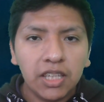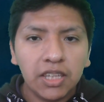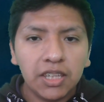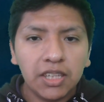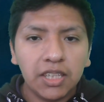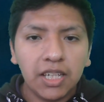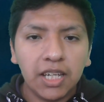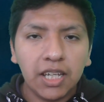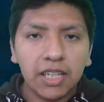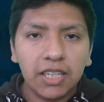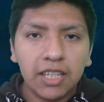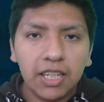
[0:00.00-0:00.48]

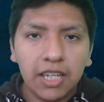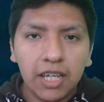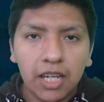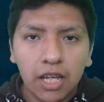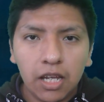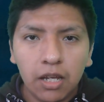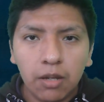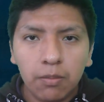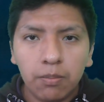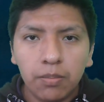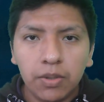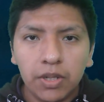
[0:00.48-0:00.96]
that
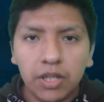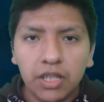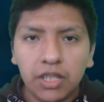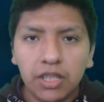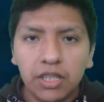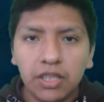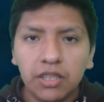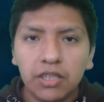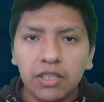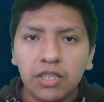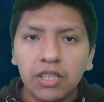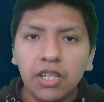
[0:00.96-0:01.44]

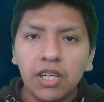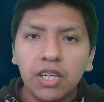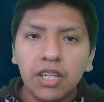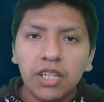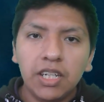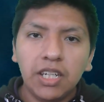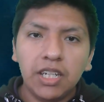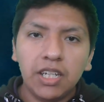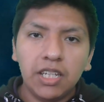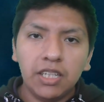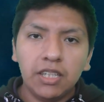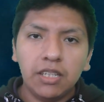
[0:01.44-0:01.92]
happened
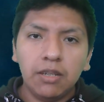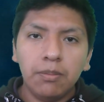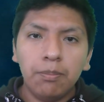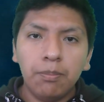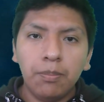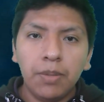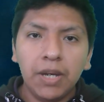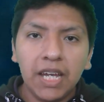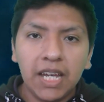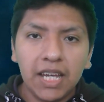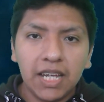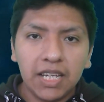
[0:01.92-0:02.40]
in the
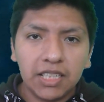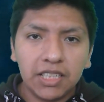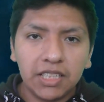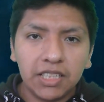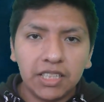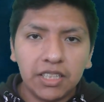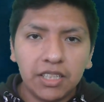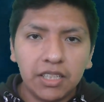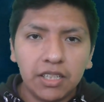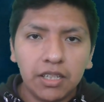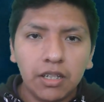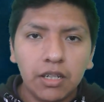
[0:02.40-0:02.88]

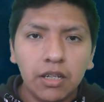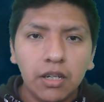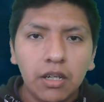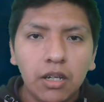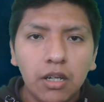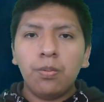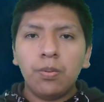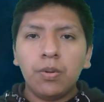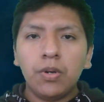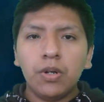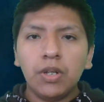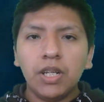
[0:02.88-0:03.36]
past.
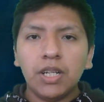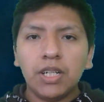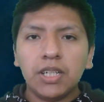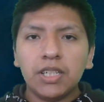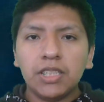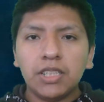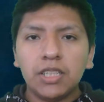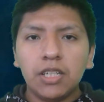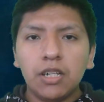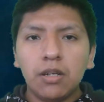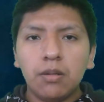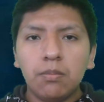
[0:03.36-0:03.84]
For
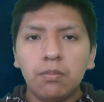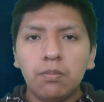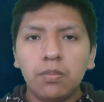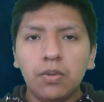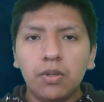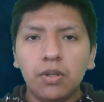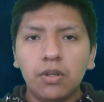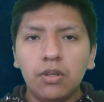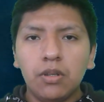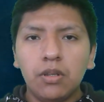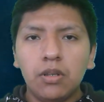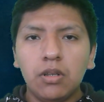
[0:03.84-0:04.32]
example,